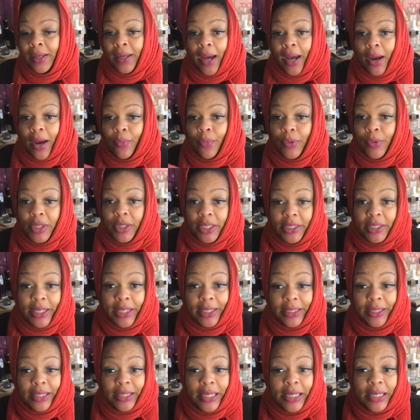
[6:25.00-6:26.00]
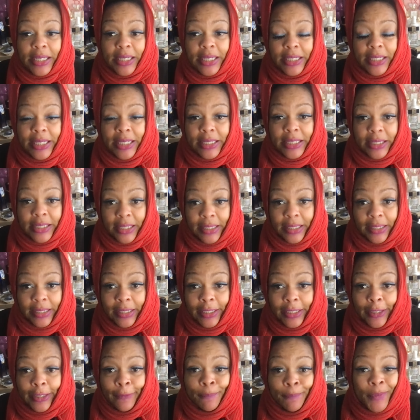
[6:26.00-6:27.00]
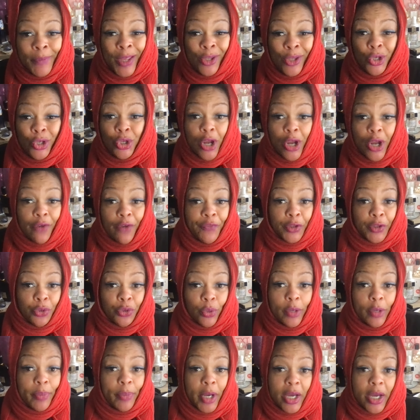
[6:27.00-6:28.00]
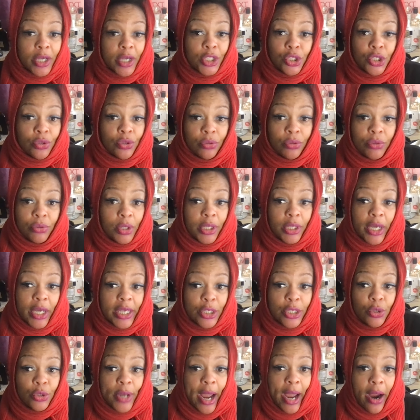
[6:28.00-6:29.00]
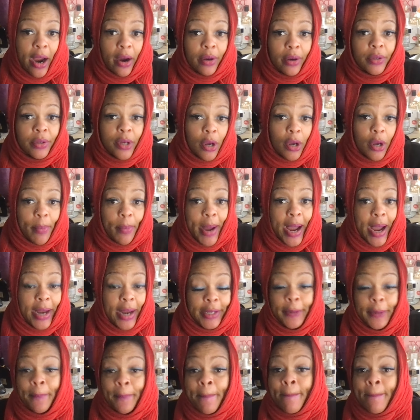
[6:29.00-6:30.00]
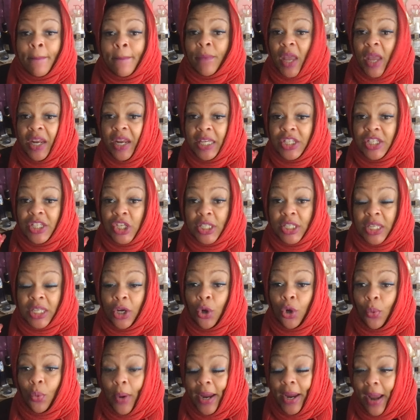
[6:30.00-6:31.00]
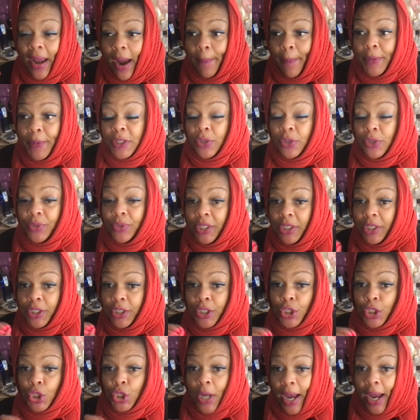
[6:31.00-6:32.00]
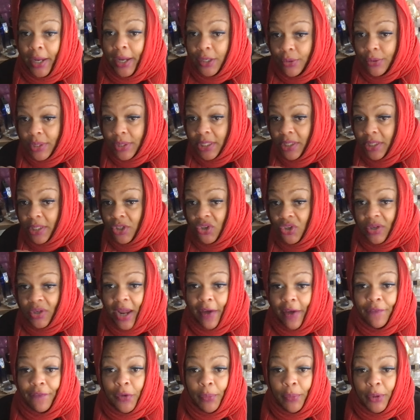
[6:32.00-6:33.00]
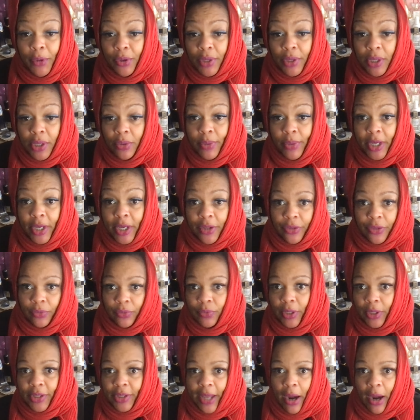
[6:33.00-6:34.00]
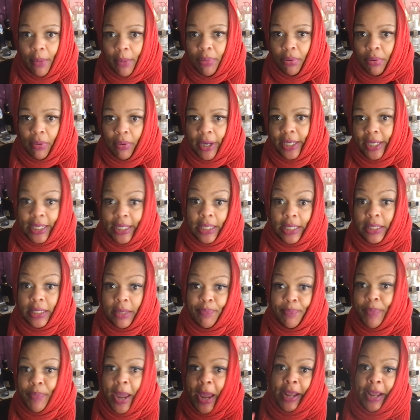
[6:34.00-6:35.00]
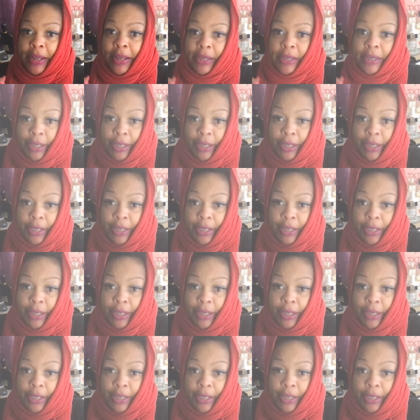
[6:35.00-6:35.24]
I really didn't need anything. You know, for three bucks, you know, you're not hurting nobody. And it's just a great opportunity to try new since you're not familiar with without breaking the bank.